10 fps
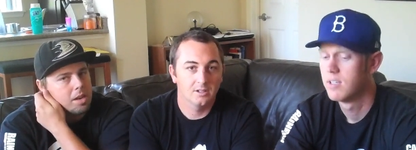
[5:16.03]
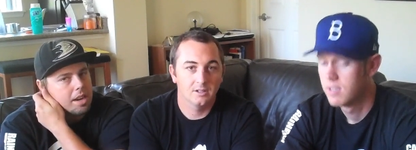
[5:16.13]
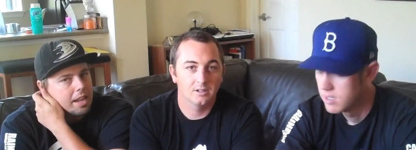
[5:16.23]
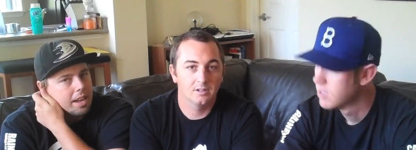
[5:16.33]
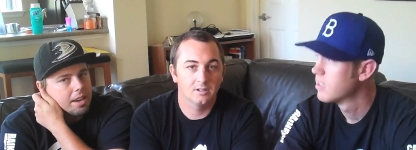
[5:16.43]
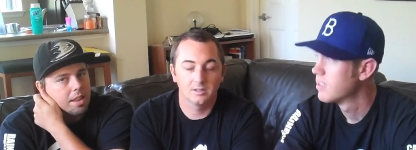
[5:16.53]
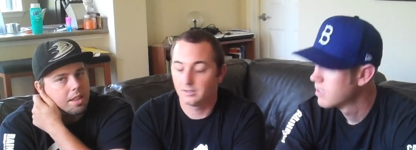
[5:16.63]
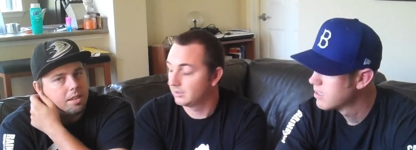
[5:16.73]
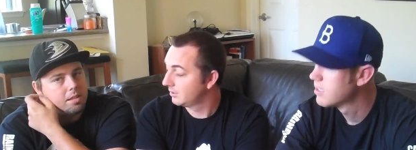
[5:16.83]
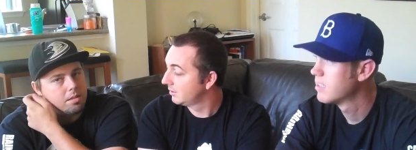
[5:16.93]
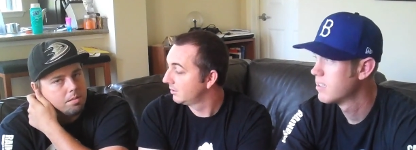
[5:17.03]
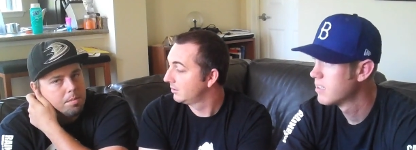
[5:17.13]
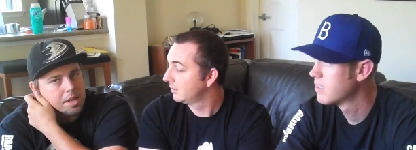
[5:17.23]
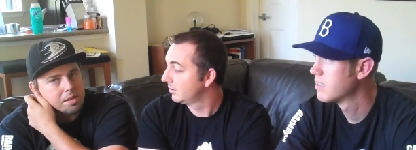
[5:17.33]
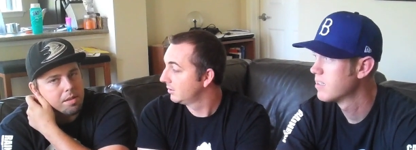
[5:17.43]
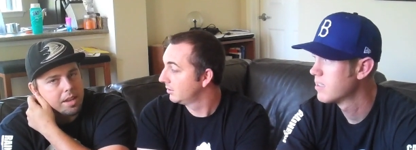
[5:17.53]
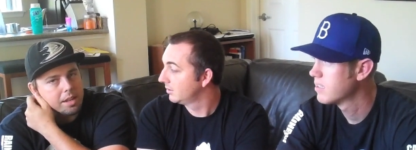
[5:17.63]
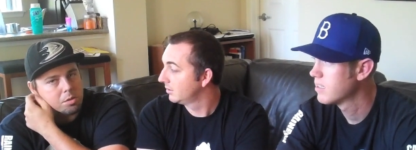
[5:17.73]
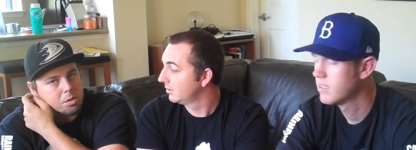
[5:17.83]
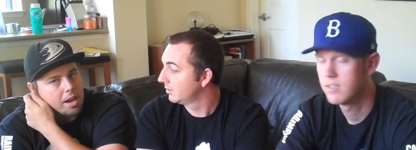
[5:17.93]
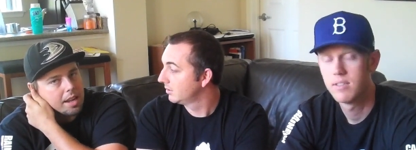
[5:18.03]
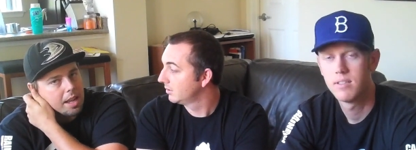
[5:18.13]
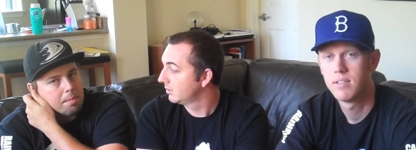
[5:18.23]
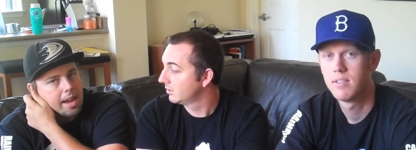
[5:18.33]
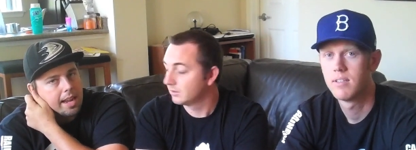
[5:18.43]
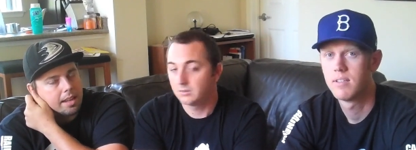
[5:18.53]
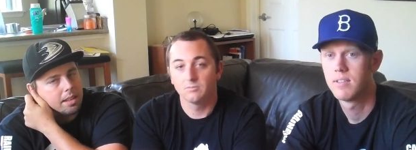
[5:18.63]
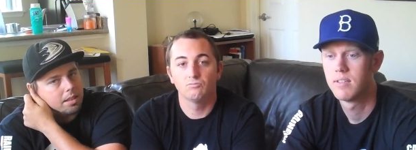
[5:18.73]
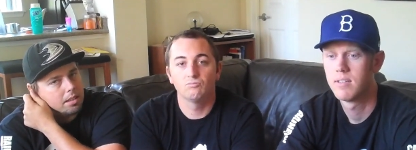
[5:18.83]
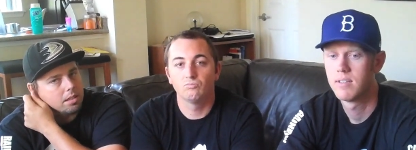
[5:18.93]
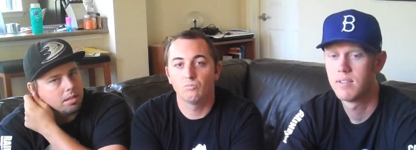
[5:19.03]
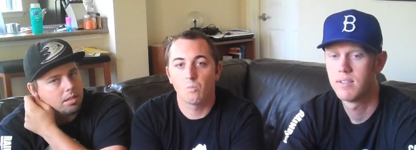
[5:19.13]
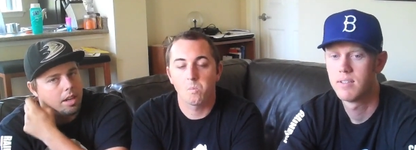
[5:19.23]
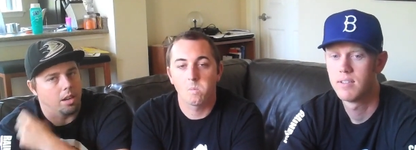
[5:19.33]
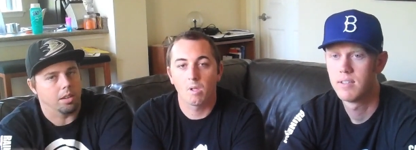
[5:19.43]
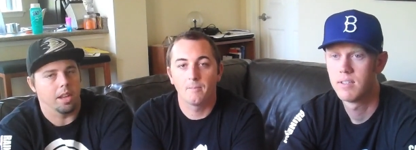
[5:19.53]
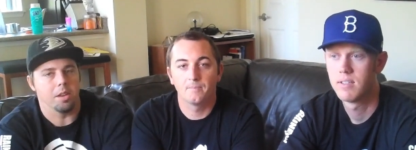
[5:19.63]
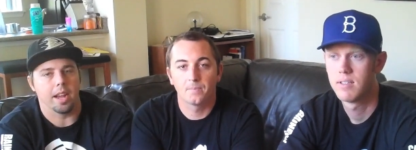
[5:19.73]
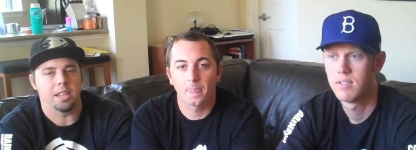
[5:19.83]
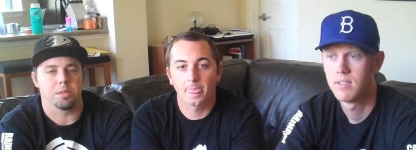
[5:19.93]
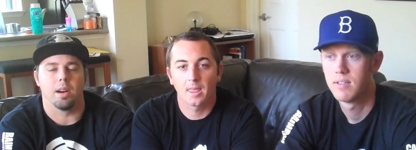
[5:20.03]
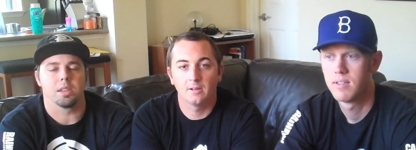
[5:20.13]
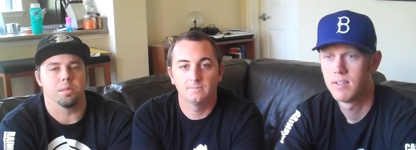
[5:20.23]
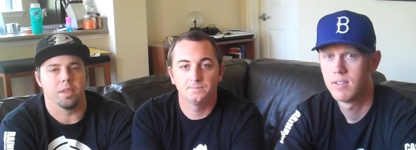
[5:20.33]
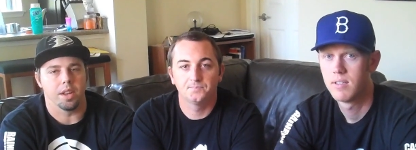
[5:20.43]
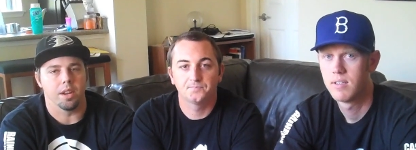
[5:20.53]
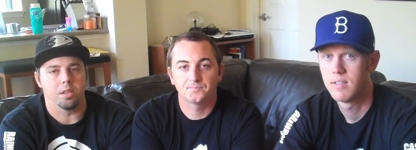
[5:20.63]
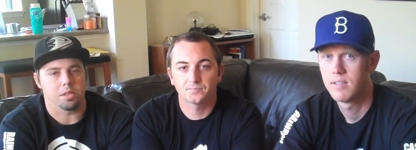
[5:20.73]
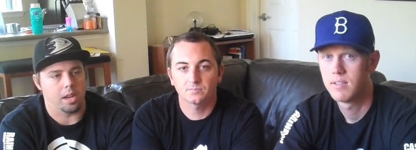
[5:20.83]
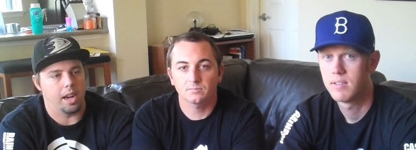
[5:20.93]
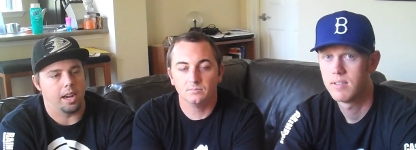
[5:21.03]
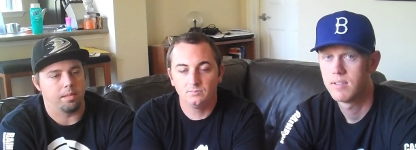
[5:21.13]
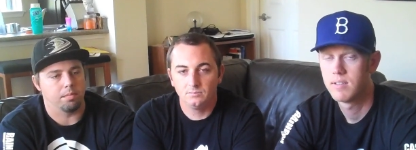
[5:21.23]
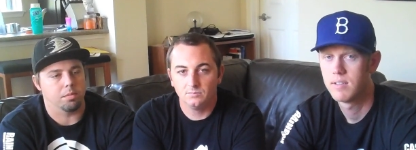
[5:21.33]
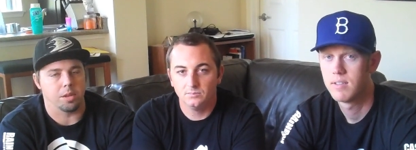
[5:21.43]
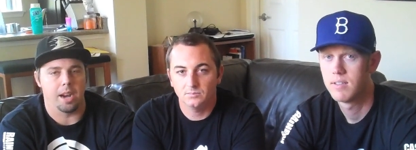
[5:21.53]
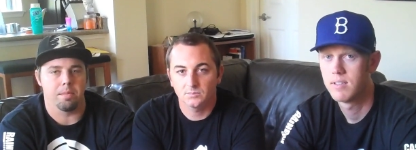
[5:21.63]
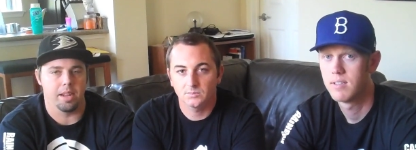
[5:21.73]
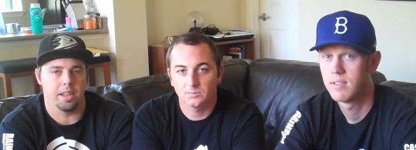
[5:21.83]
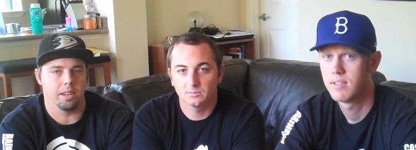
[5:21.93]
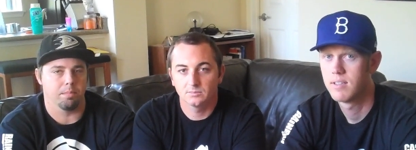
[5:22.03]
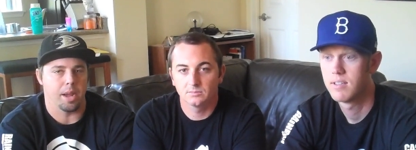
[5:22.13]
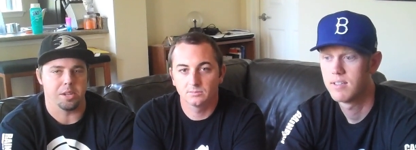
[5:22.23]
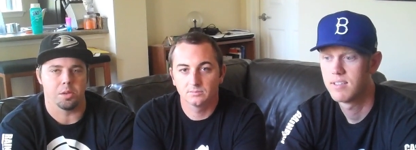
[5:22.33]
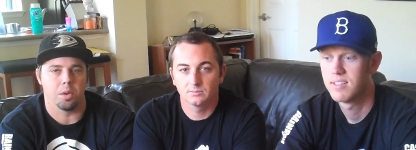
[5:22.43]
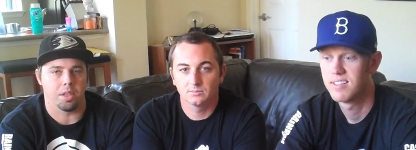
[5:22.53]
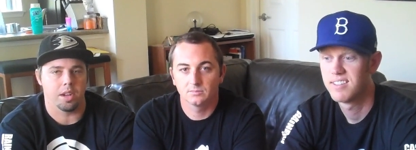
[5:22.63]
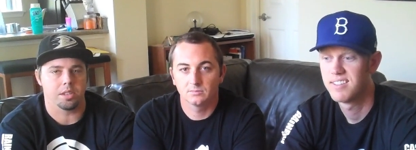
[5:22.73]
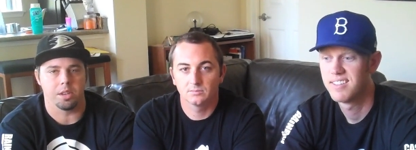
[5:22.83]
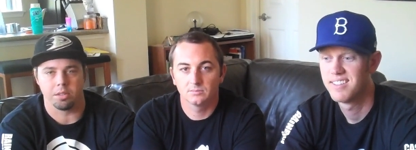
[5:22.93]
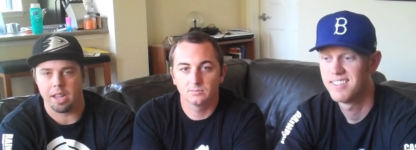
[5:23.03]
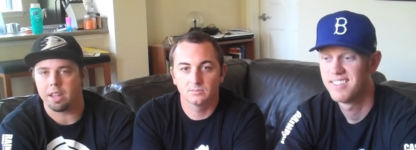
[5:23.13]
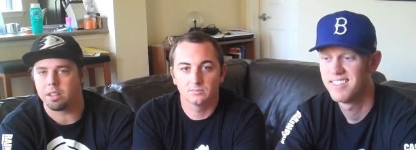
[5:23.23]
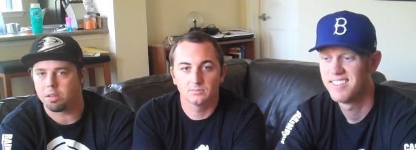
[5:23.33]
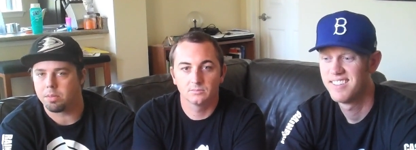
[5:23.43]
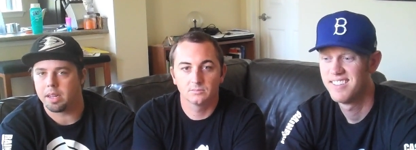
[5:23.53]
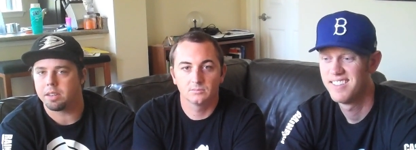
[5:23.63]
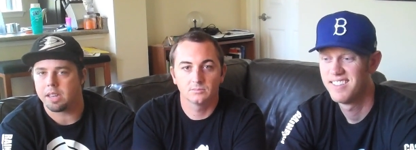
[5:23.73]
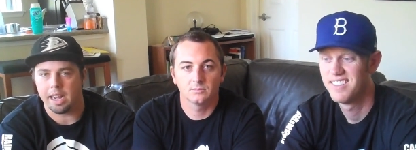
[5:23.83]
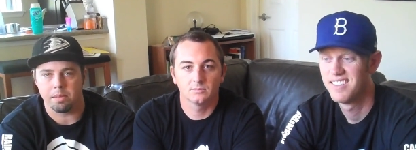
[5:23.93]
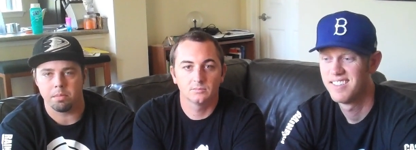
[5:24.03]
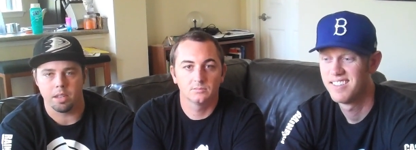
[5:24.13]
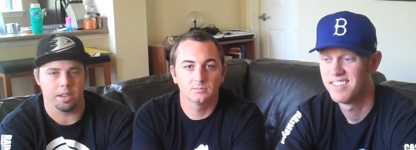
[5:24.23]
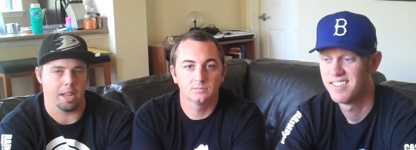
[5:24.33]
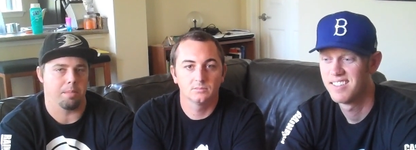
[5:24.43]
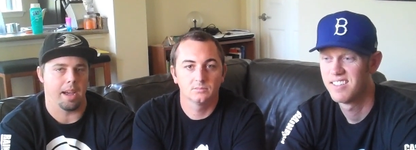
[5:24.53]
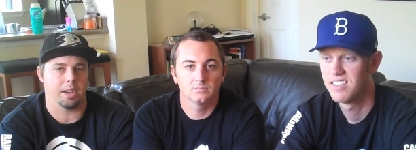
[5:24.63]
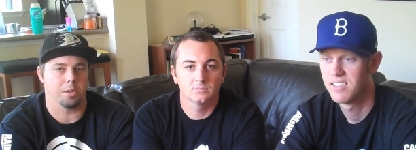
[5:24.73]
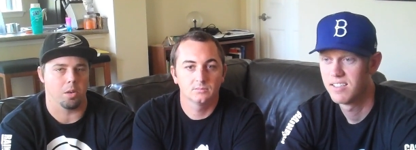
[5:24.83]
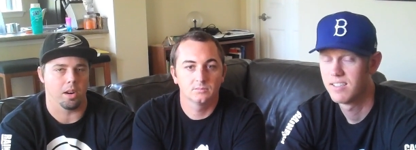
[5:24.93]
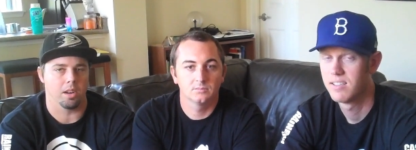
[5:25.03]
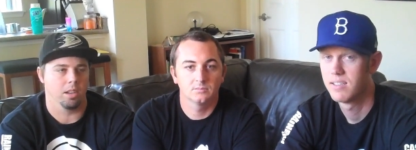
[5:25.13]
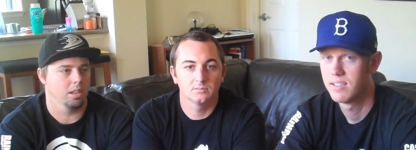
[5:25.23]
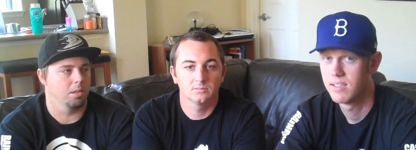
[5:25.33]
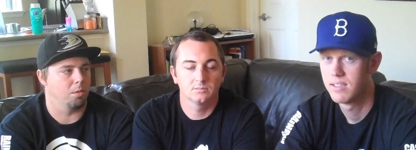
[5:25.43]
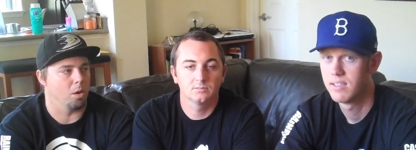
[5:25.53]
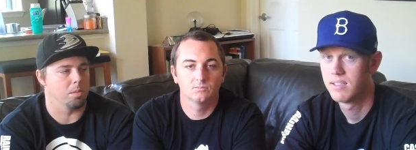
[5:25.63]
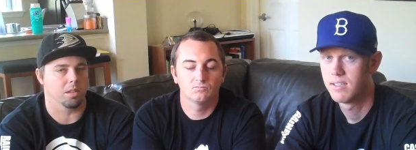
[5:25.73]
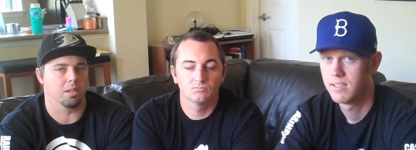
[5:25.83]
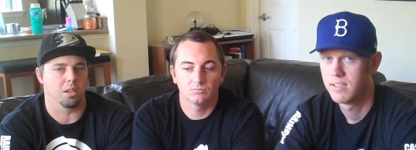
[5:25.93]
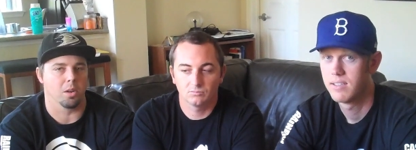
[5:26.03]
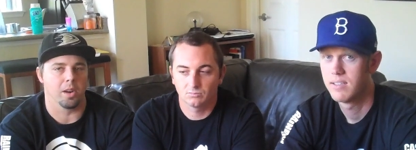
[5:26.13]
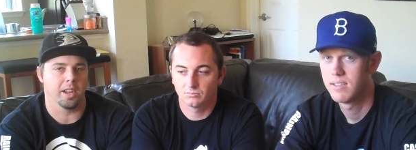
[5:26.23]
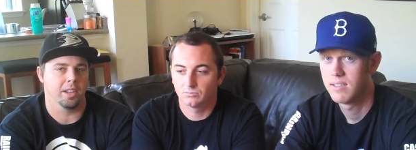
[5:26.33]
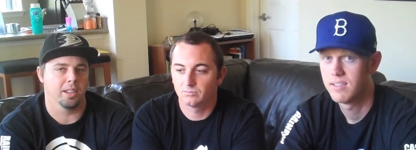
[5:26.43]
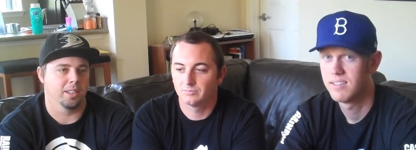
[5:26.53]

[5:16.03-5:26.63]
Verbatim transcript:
Speaker 1: trying to get into the mix of things. We're trying to get back, you know, getting you guys some awesome videos. Um, try and be patient with us. It'll take a little bit of time to get back to our former glory,